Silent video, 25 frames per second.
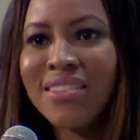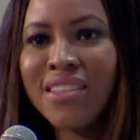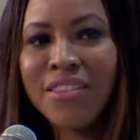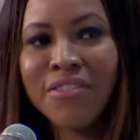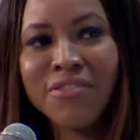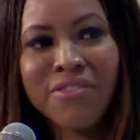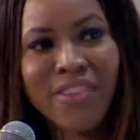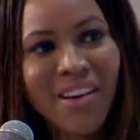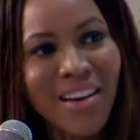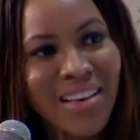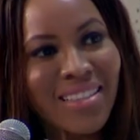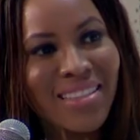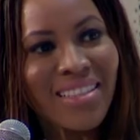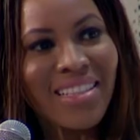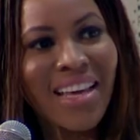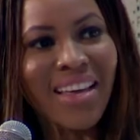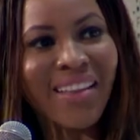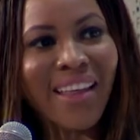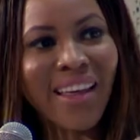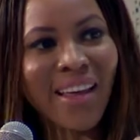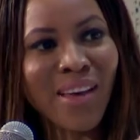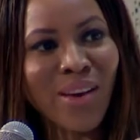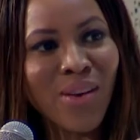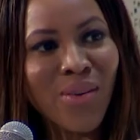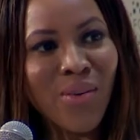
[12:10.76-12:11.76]
the first thing
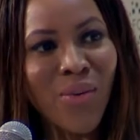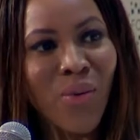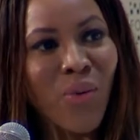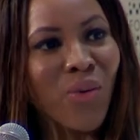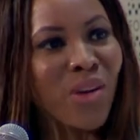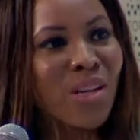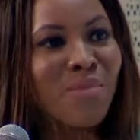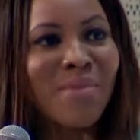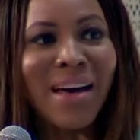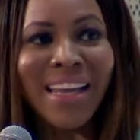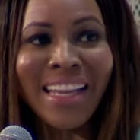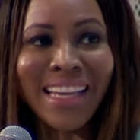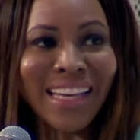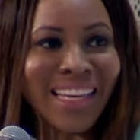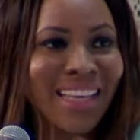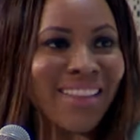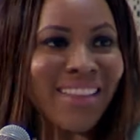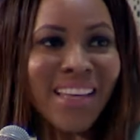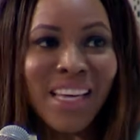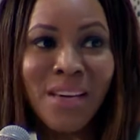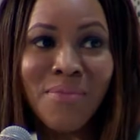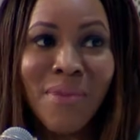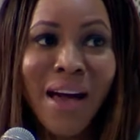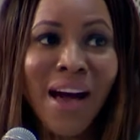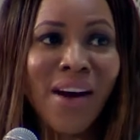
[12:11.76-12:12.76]
they automatically
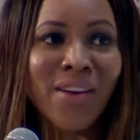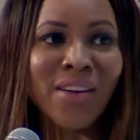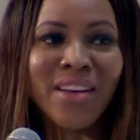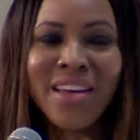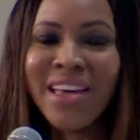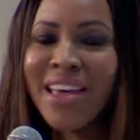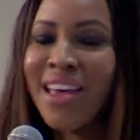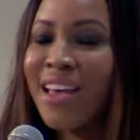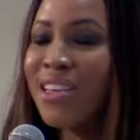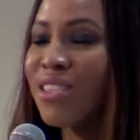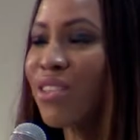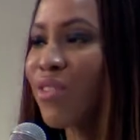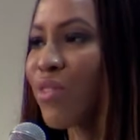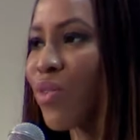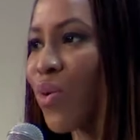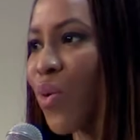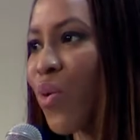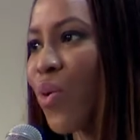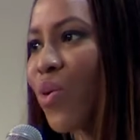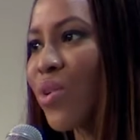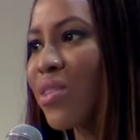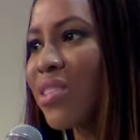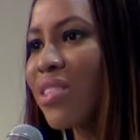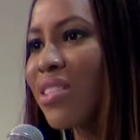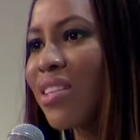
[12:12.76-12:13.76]
think about is, of
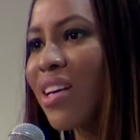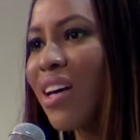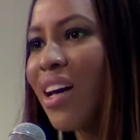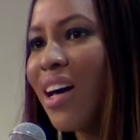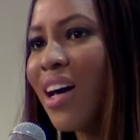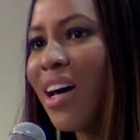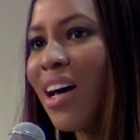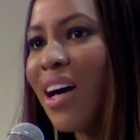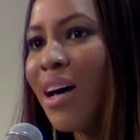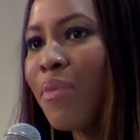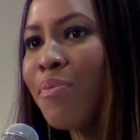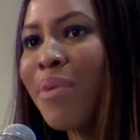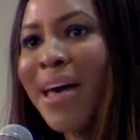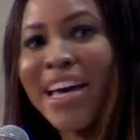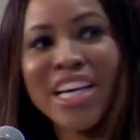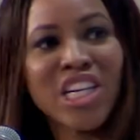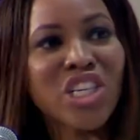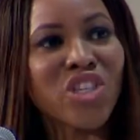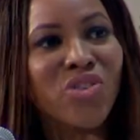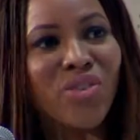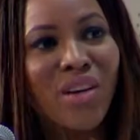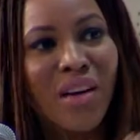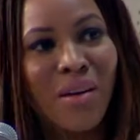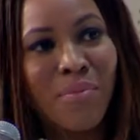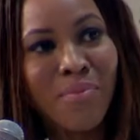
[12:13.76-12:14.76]
course,
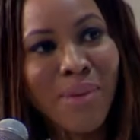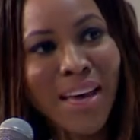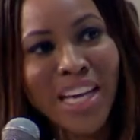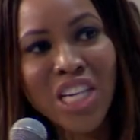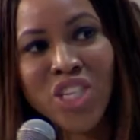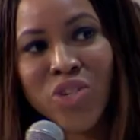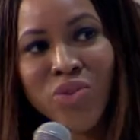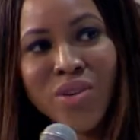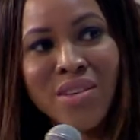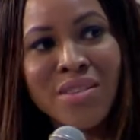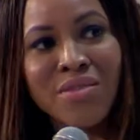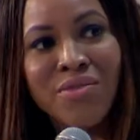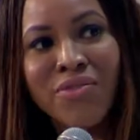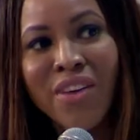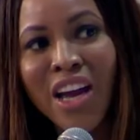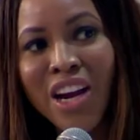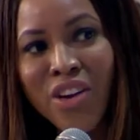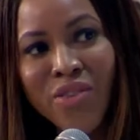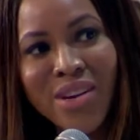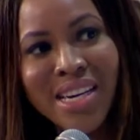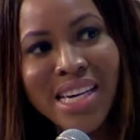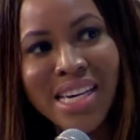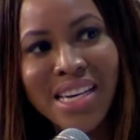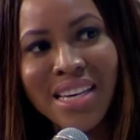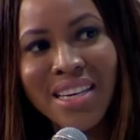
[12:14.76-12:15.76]
Petra. Petra is
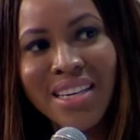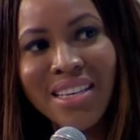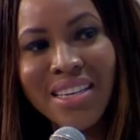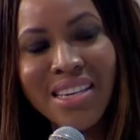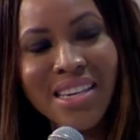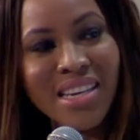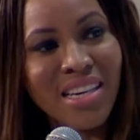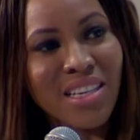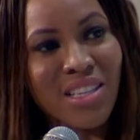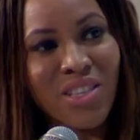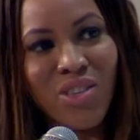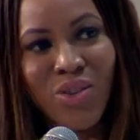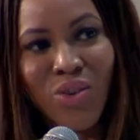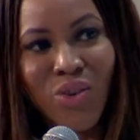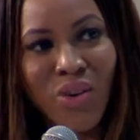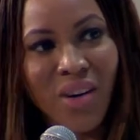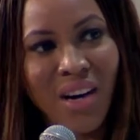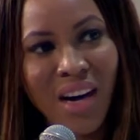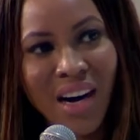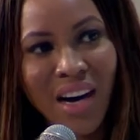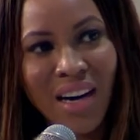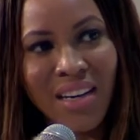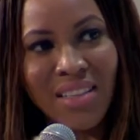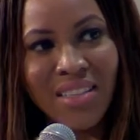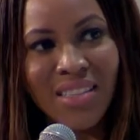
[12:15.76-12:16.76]
very near to your
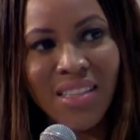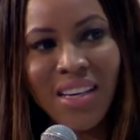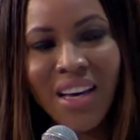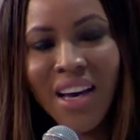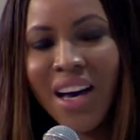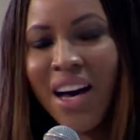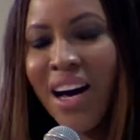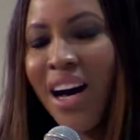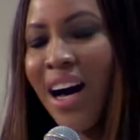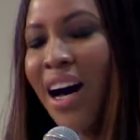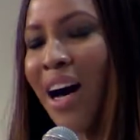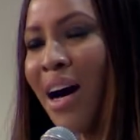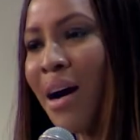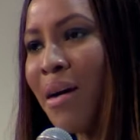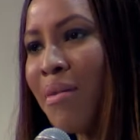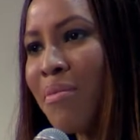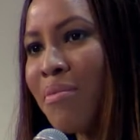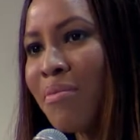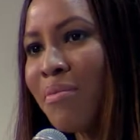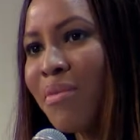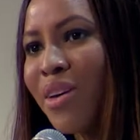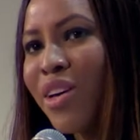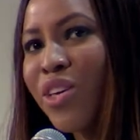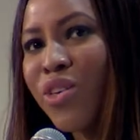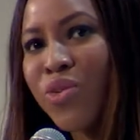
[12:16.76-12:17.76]
heart.
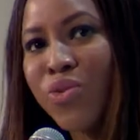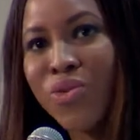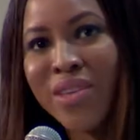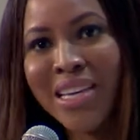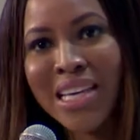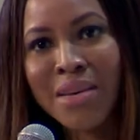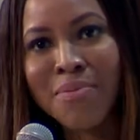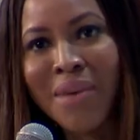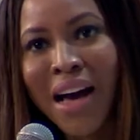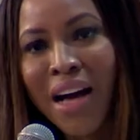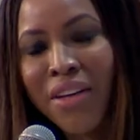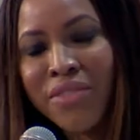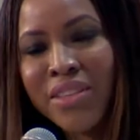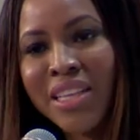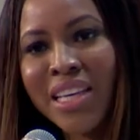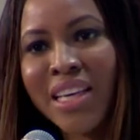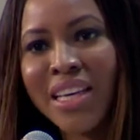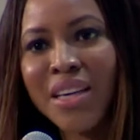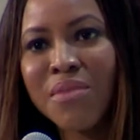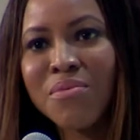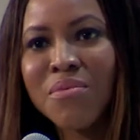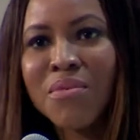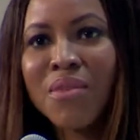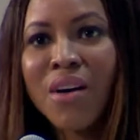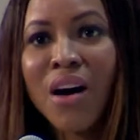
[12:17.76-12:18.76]
You think about
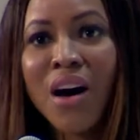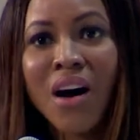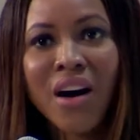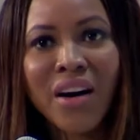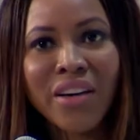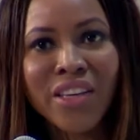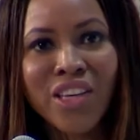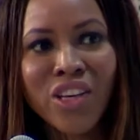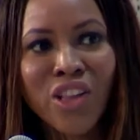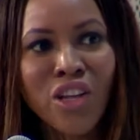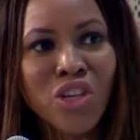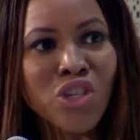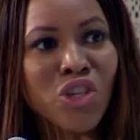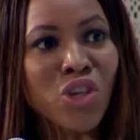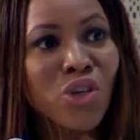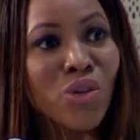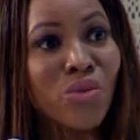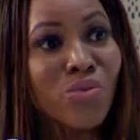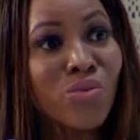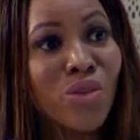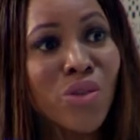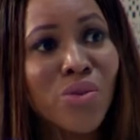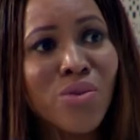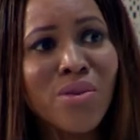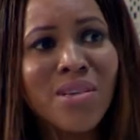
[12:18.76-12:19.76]
the archaeological
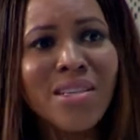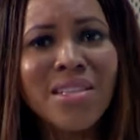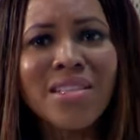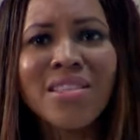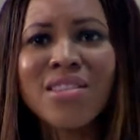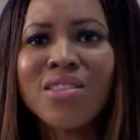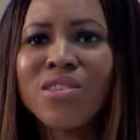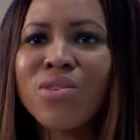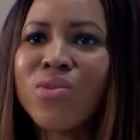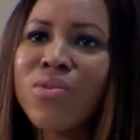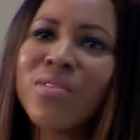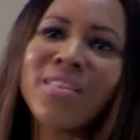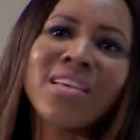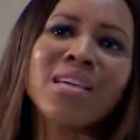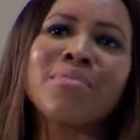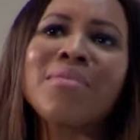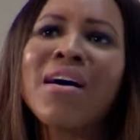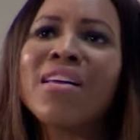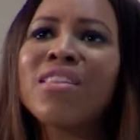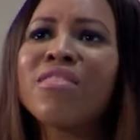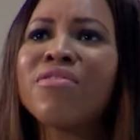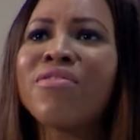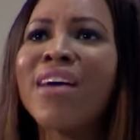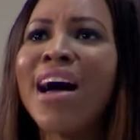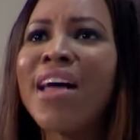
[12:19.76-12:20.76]
ruins, you think
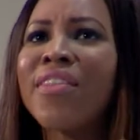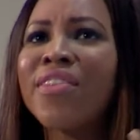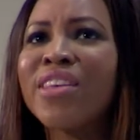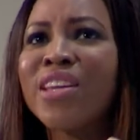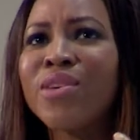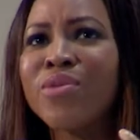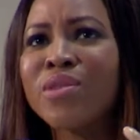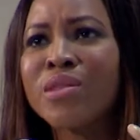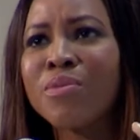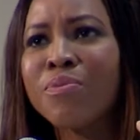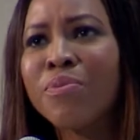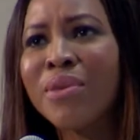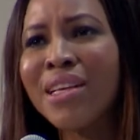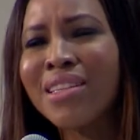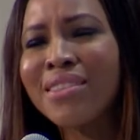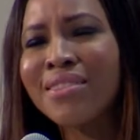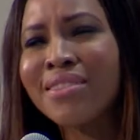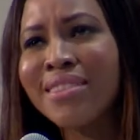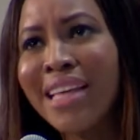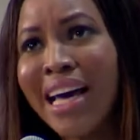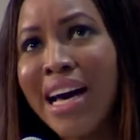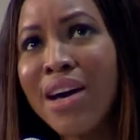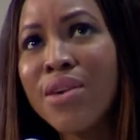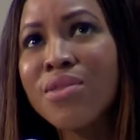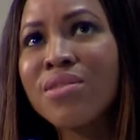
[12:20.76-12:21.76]
about the fact that it was built
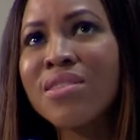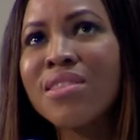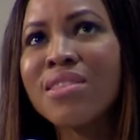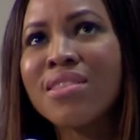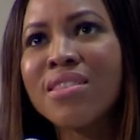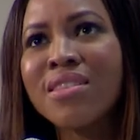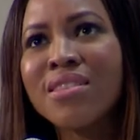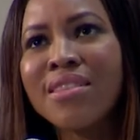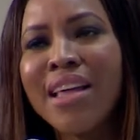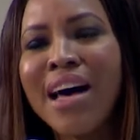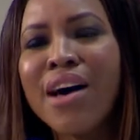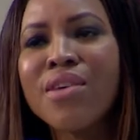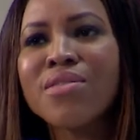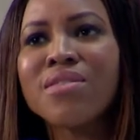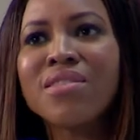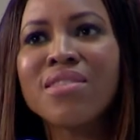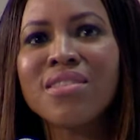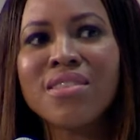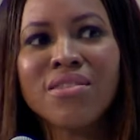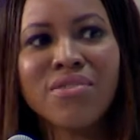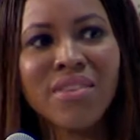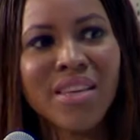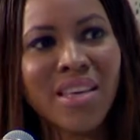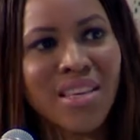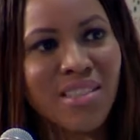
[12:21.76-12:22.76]
thousands and thousands
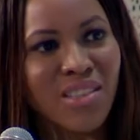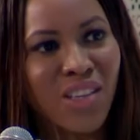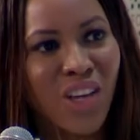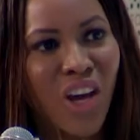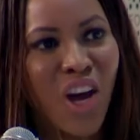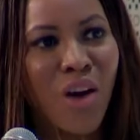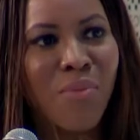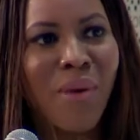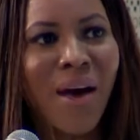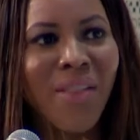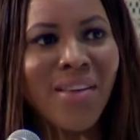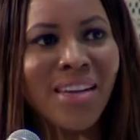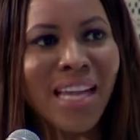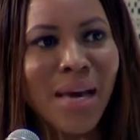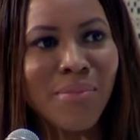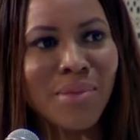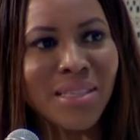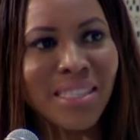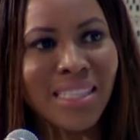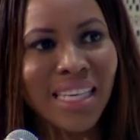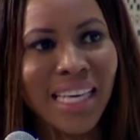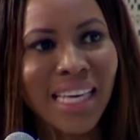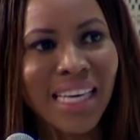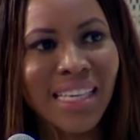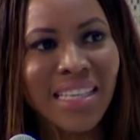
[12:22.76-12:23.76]
of years ago by the
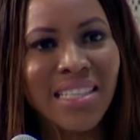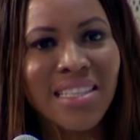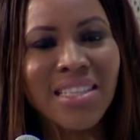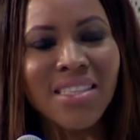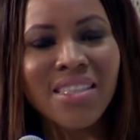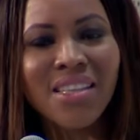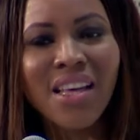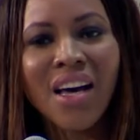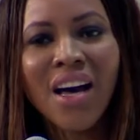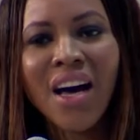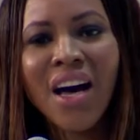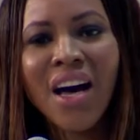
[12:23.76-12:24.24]
Nabataeans,